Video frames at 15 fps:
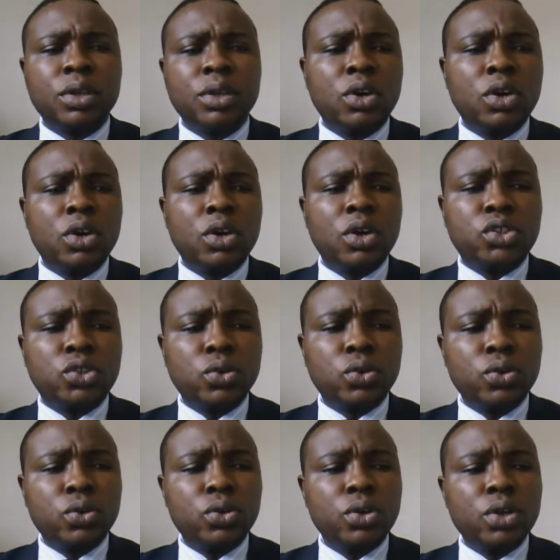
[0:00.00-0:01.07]
Also,
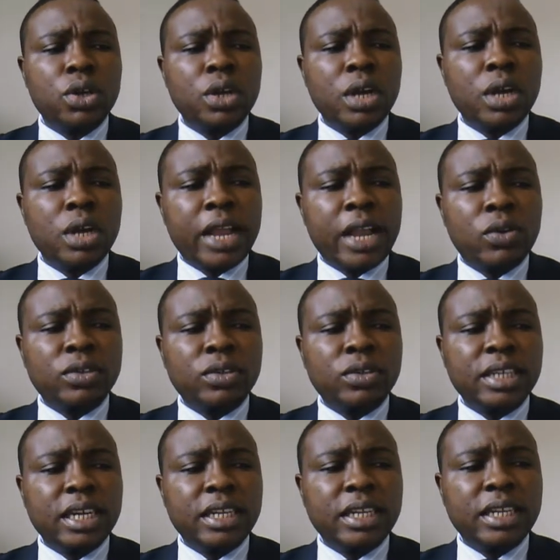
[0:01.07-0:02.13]
I
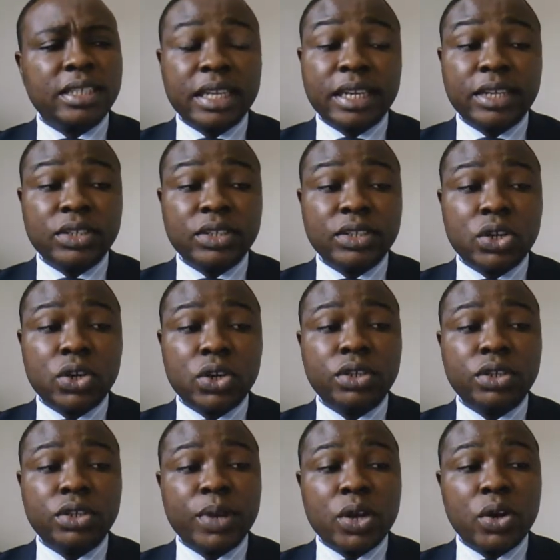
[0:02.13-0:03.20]
consider the thinking
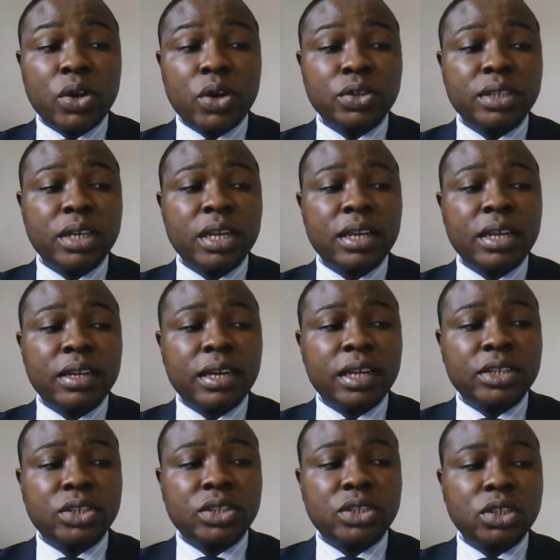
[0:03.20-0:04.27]
skills because there
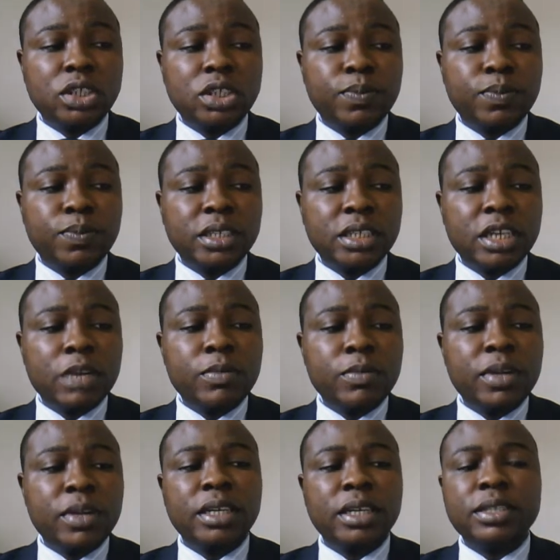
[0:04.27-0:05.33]
are such practical
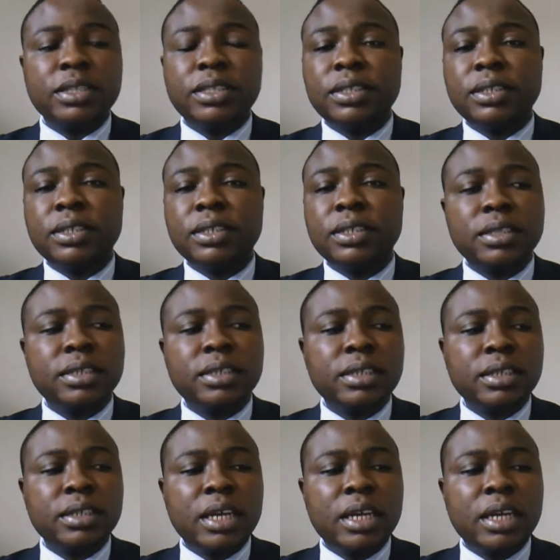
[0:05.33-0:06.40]
matters
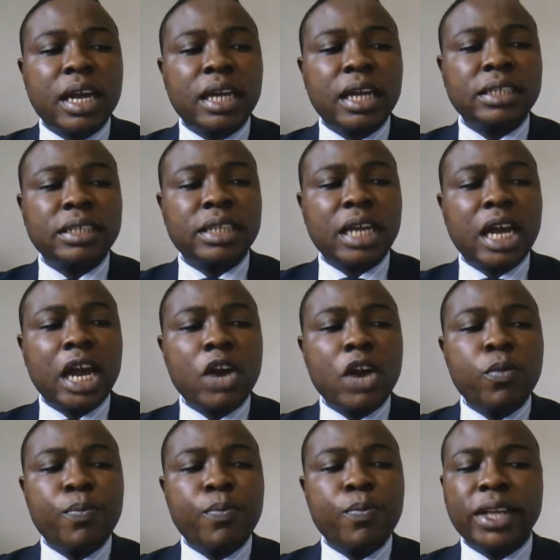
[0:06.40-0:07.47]
as
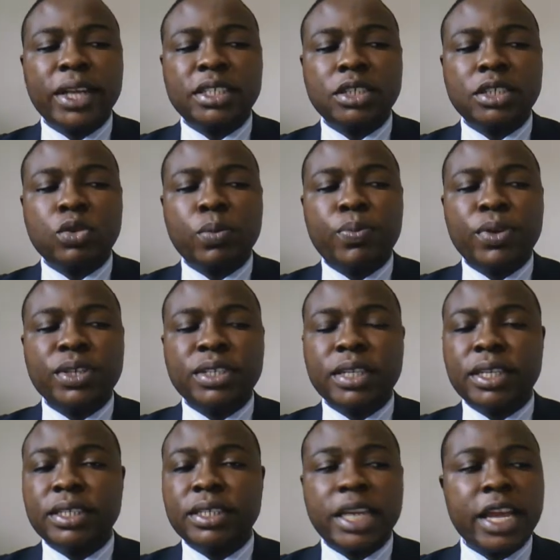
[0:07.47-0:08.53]
how best to
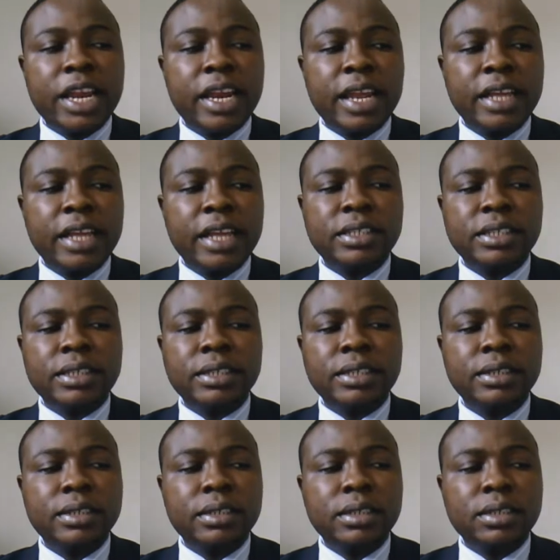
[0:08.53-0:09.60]
present a lesson
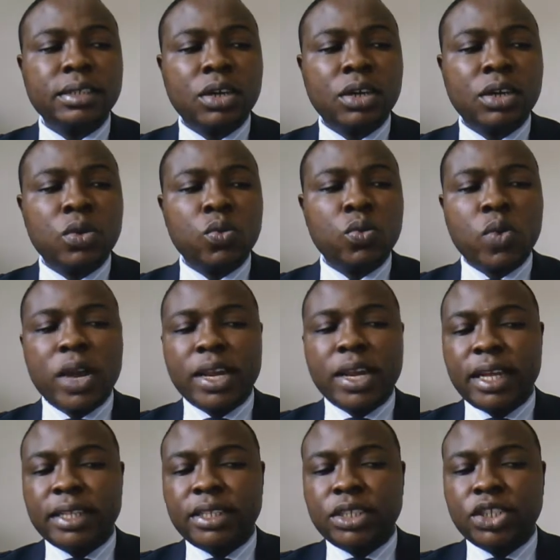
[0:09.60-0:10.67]
on
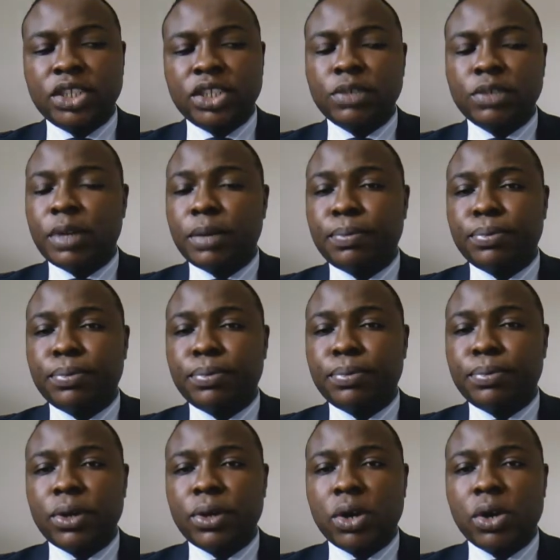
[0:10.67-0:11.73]
whether teaching map
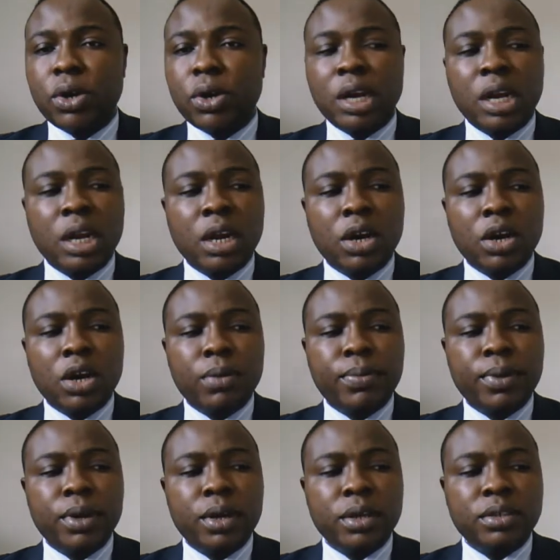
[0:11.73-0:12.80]
or glove
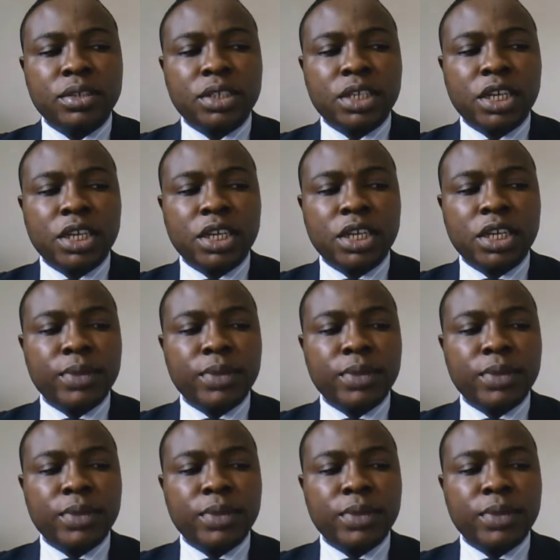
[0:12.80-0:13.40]
skills